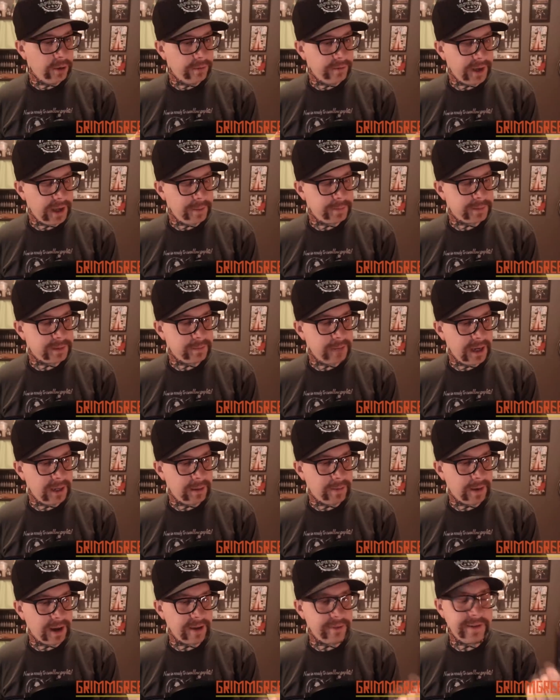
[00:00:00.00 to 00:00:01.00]
Vapes made
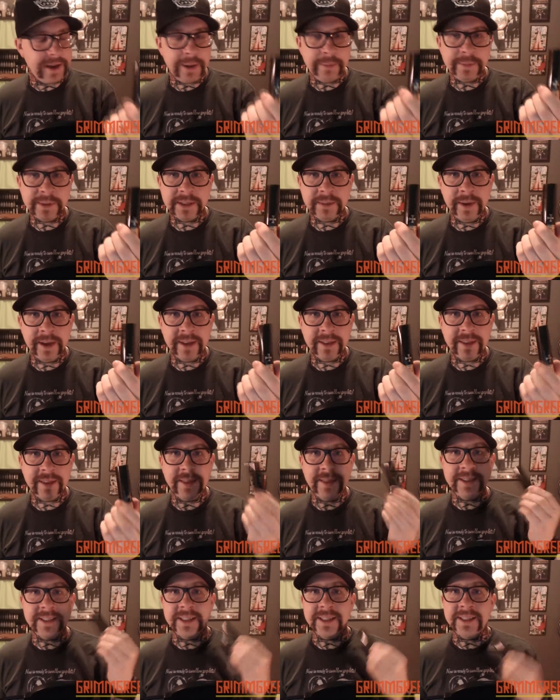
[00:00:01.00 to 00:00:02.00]
by Vapesmith.
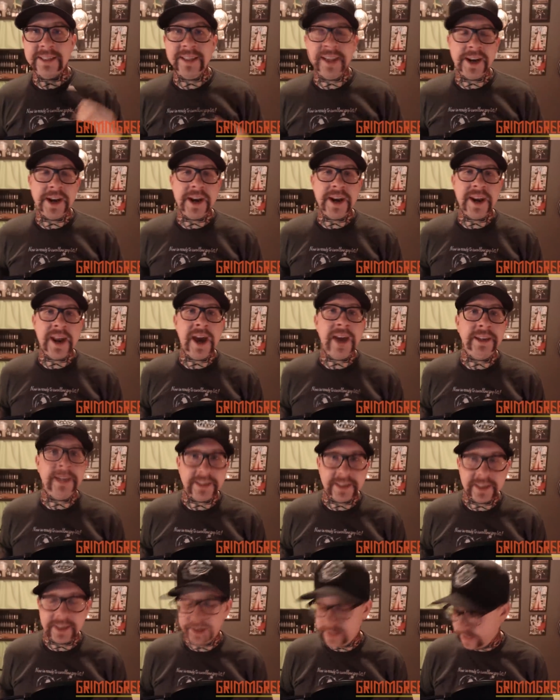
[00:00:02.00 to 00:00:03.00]
This is the
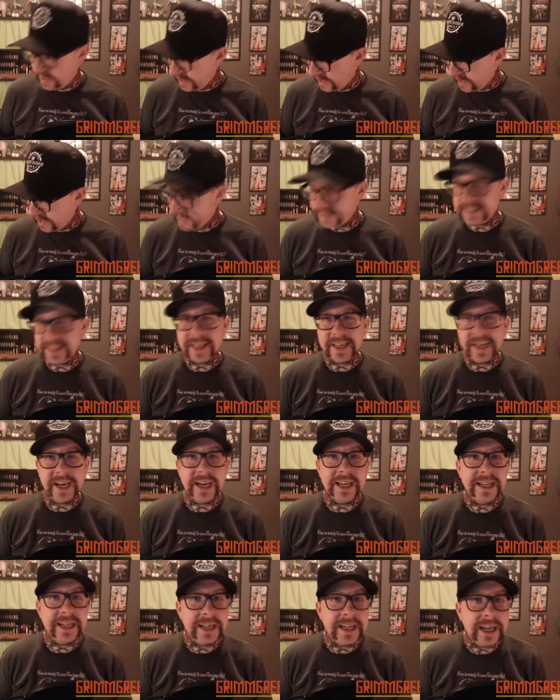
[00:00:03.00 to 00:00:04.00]
Knight. It is the
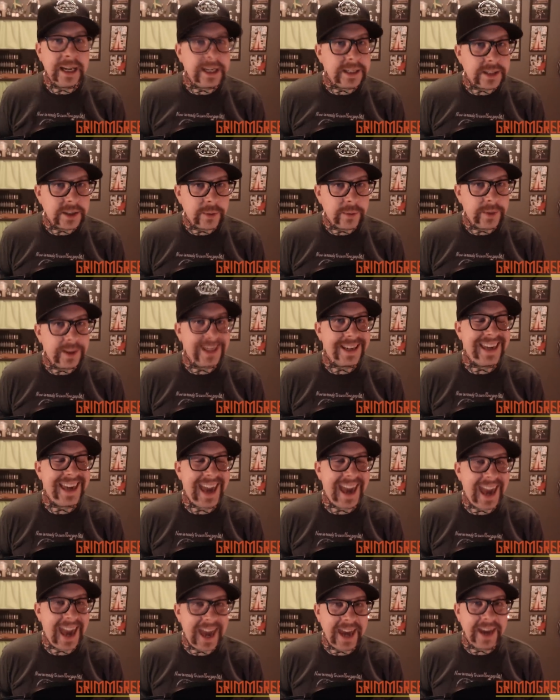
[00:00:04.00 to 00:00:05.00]
Knight with a
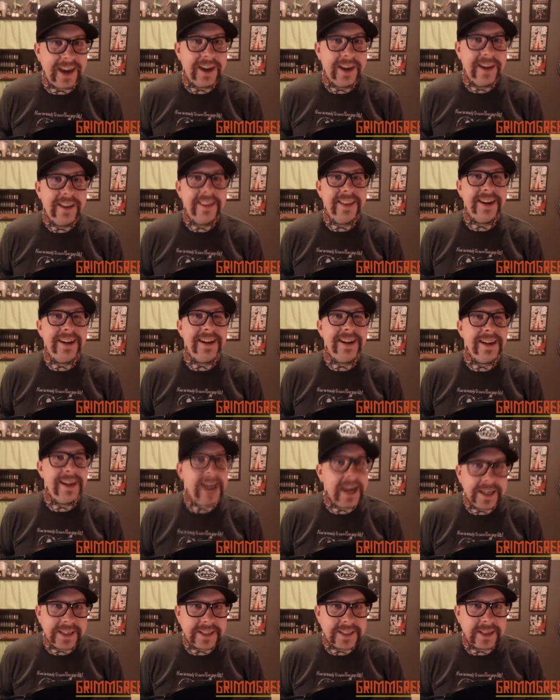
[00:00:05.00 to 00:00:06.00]
K, the
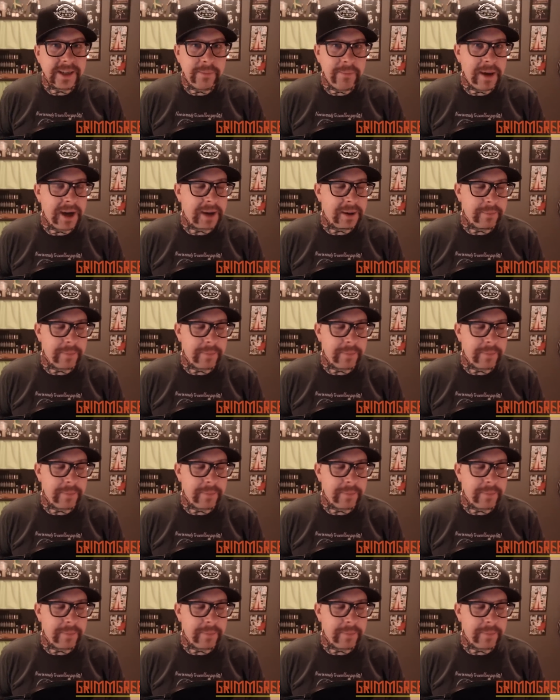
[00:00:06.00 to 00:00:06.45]
Knight mech